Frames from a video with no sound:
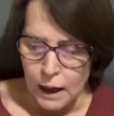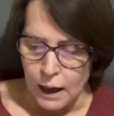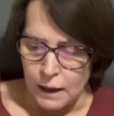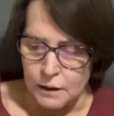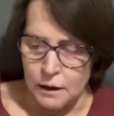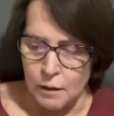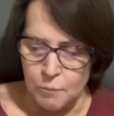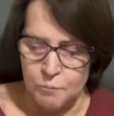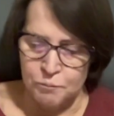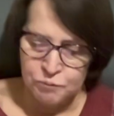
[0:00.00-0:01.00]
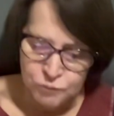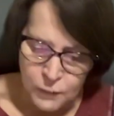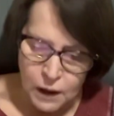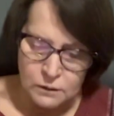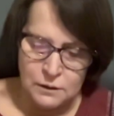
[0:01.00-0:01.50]
And
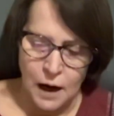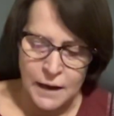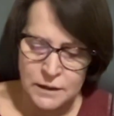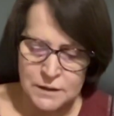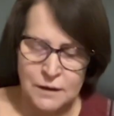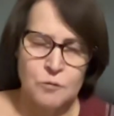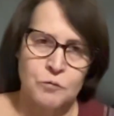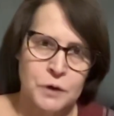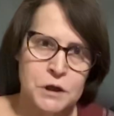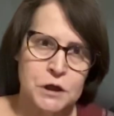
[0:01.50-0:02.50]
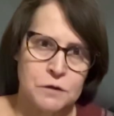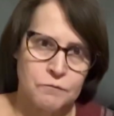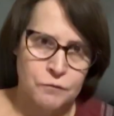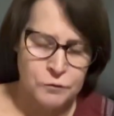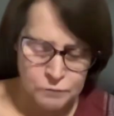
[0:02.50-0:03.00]
diets that are rich in
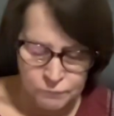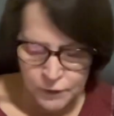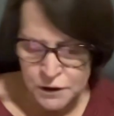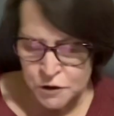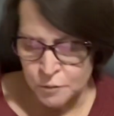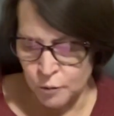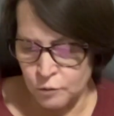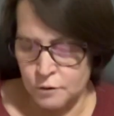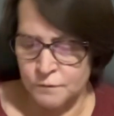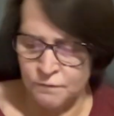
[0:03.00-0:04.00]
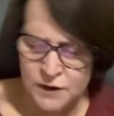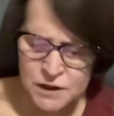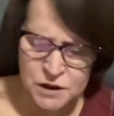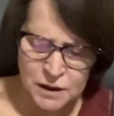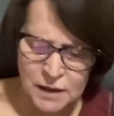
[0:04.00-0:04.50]
fruit and vegetables,
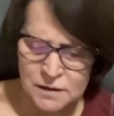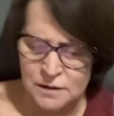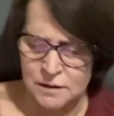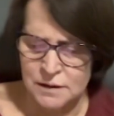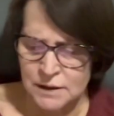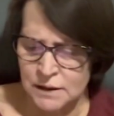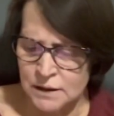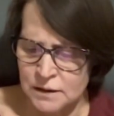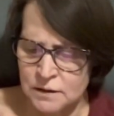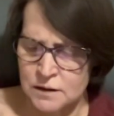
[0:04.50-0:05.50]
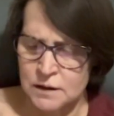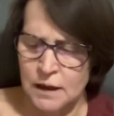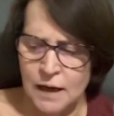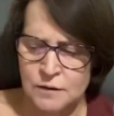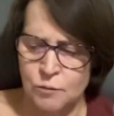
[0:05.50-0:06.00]
fish, nuts, and seeds,
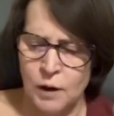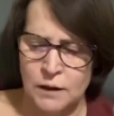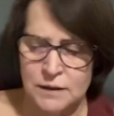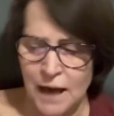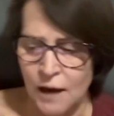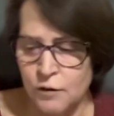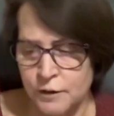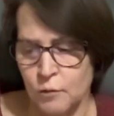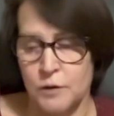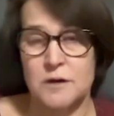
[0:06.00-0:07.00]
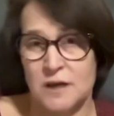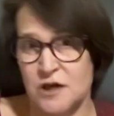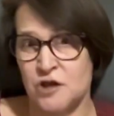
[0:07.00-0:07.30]
as well as healthy oils such